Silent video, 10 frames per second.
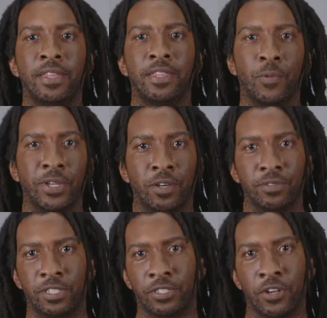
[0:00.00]
that we don't
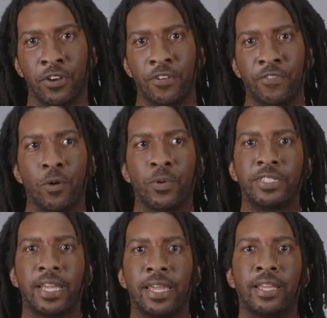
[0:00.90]
deserve or we're
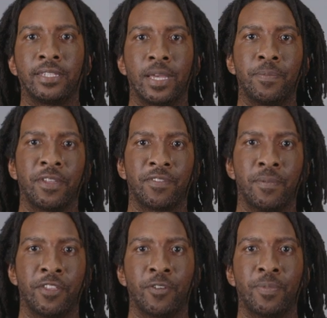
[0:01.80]
taking something
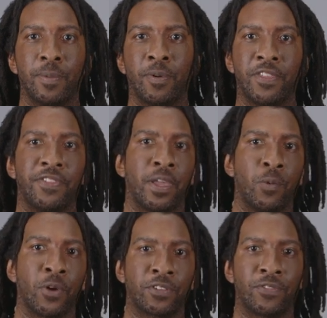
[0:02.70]
from other people that they
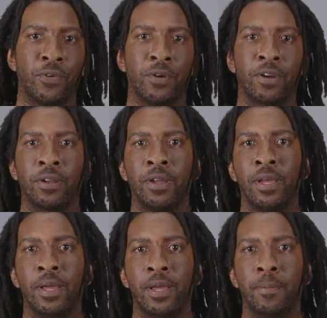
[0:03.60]
worked for.
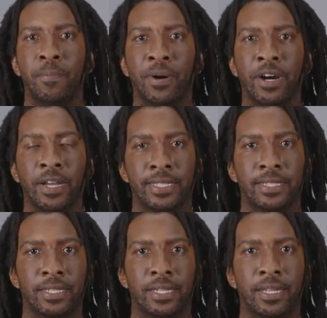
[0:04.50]

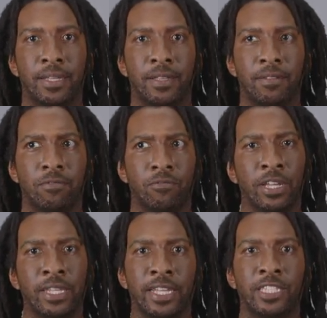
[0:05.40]
But
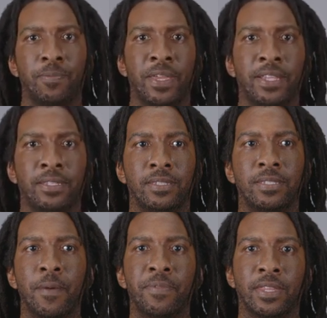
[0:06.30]
really it's been
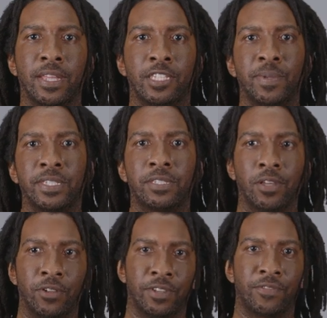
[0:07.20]
something that's been
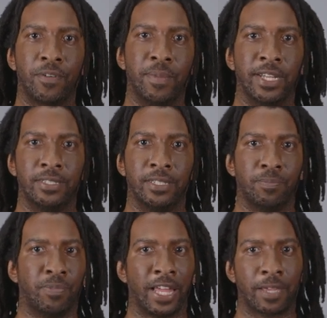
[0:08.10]
stolen from us as
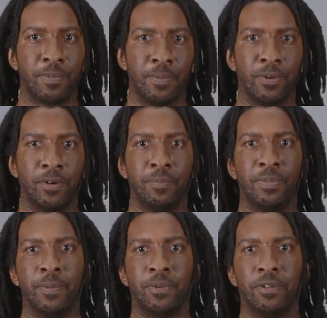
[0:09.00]
Black people and
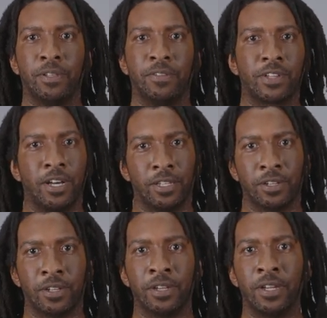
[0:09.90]
people of
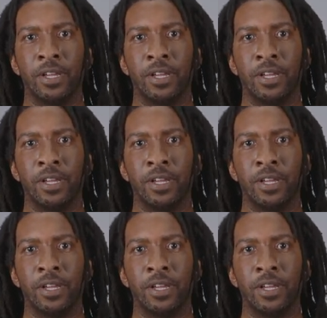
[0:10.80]
color